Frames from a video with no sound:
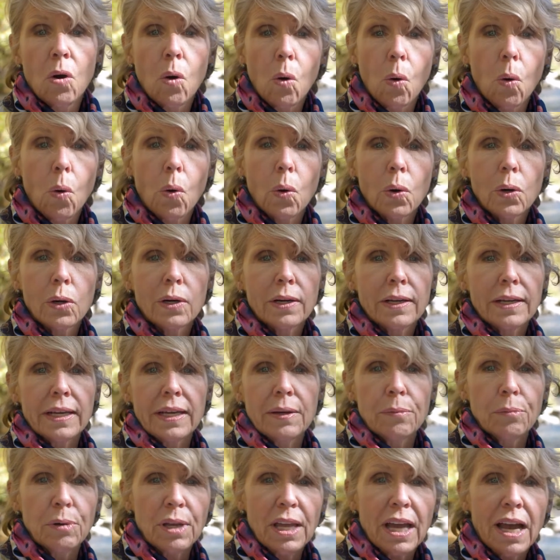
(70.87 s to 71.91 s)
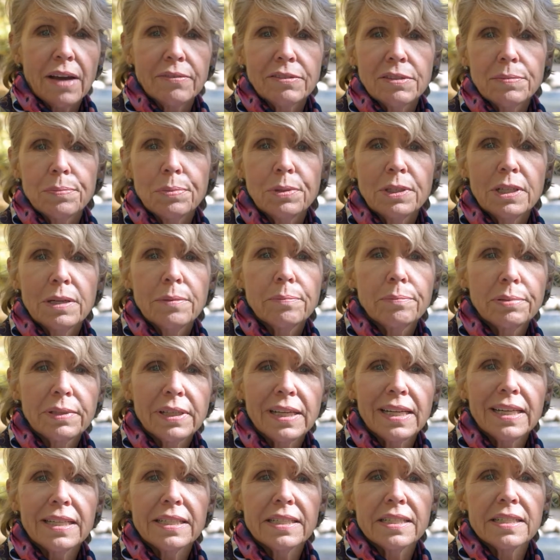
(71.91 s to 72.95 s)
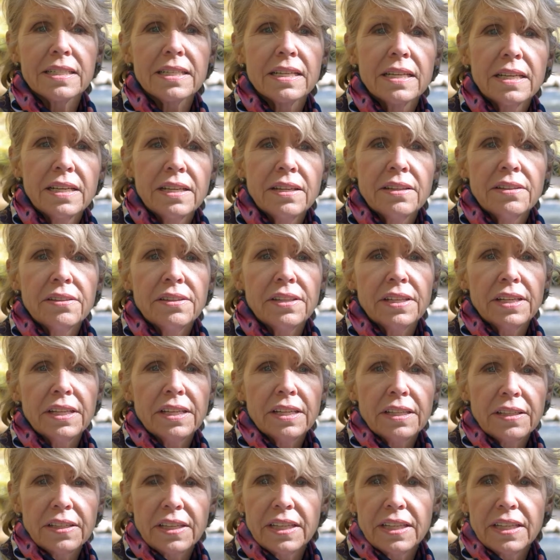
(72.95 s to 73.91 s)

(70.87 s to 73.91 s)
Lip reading: or we haven't put in place the